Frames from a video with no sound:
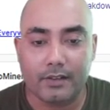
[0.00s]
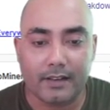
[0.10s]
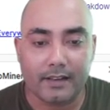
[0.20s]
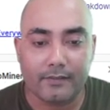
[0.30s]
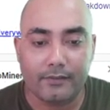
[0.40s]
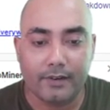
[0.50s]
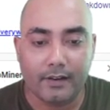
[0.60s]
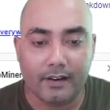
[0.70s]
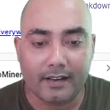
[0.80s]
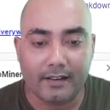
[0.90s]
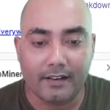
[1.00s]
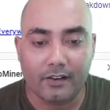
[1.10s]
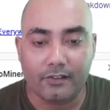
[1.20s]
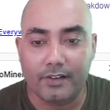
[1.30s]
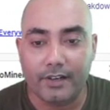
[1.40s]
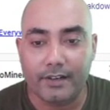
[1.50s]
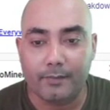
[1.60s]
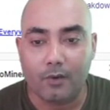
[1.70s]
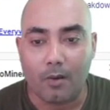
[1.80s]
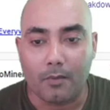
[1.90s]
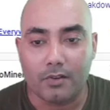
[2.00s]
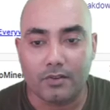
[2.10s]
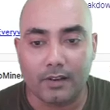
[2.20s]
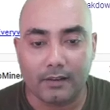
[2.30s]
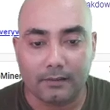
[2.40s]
can again filter and click on Creative Commons. Okay,